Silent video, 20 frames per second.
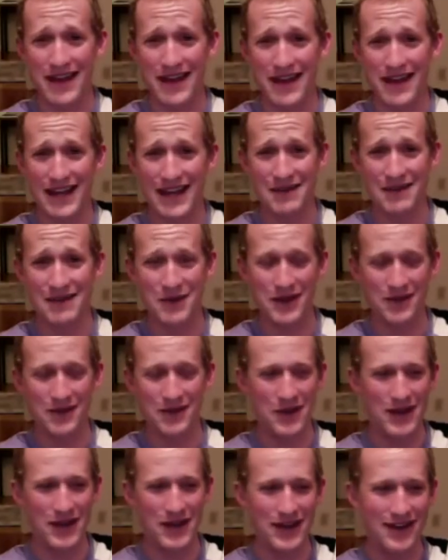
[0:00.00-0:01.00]
I mean,
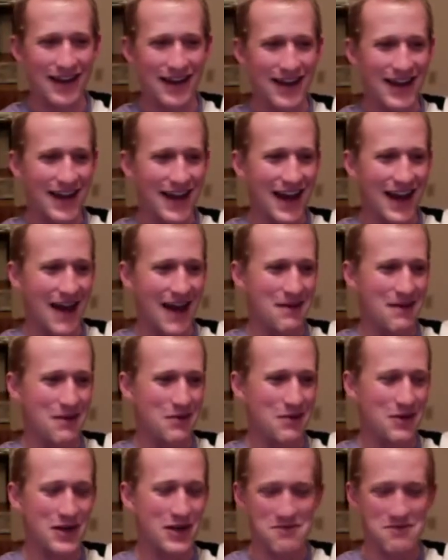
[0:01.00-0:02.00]
when
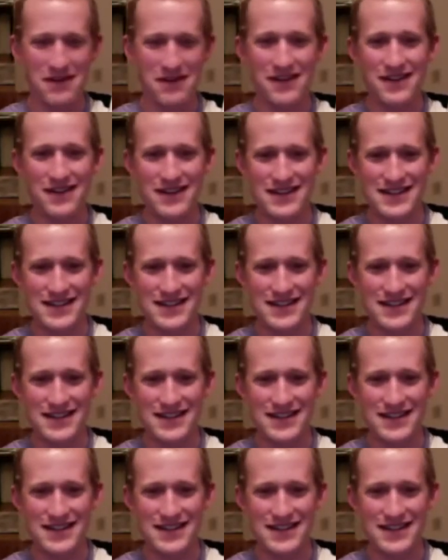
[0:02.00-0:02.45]
your build is the